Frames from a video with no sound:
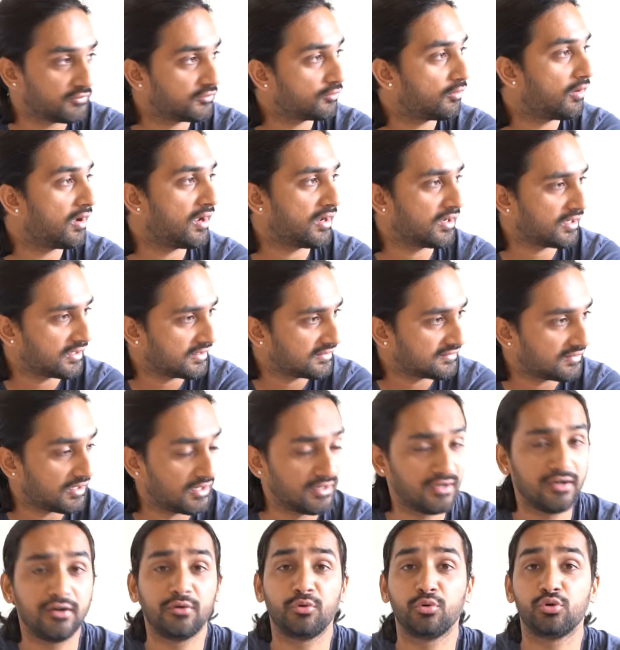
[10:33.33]
So I
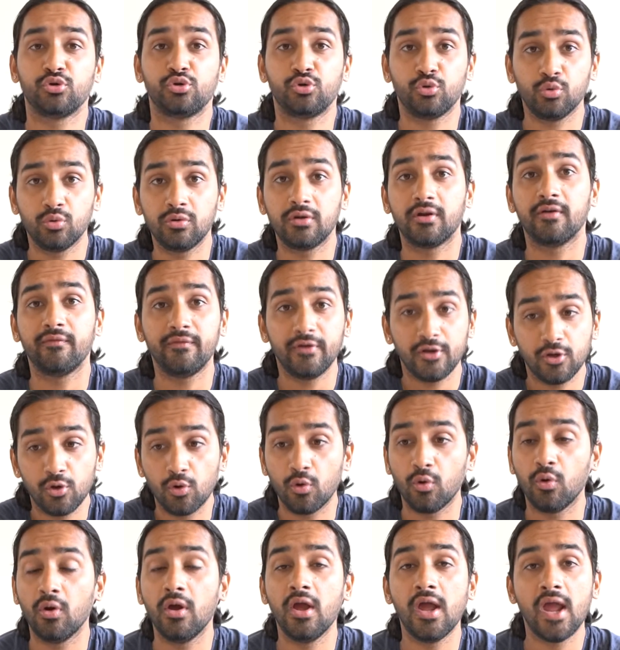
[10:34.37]
decided to shoot the
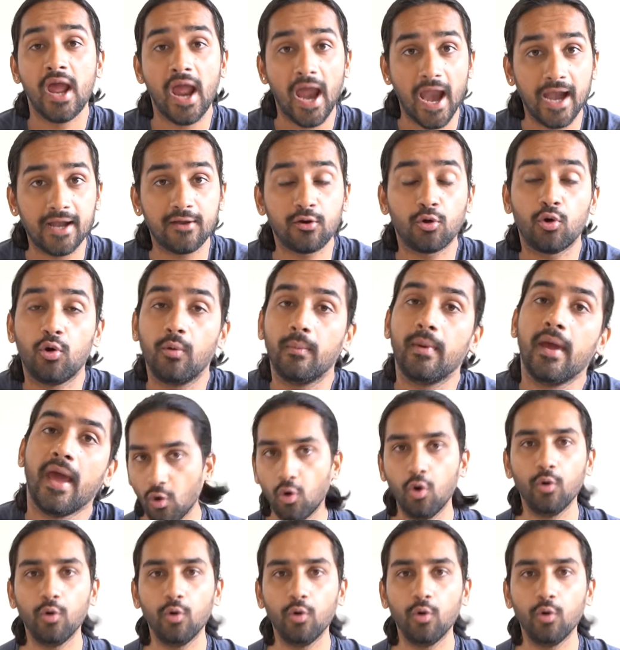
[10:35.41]
video at home.